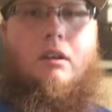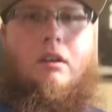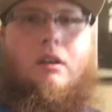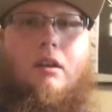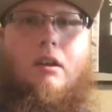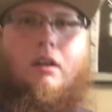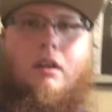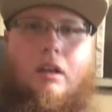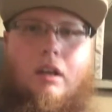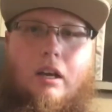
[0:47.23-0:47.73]

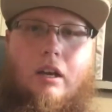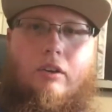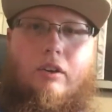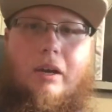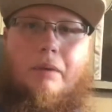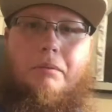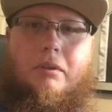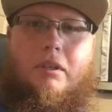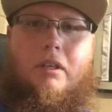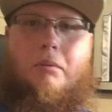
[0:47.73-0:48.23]
I
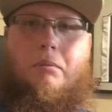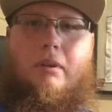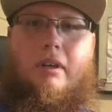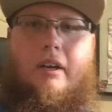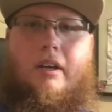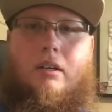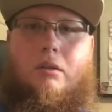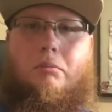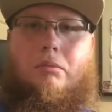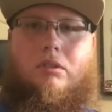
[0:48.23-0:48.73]
grabbed a couple
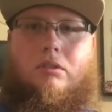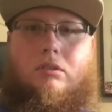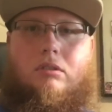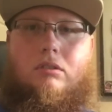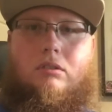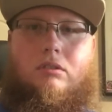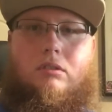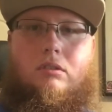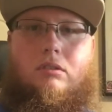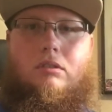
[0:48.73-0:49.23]

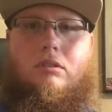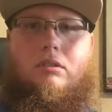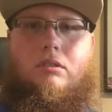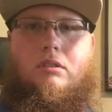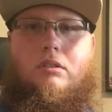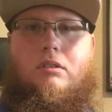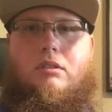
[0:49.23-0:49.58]
edibles,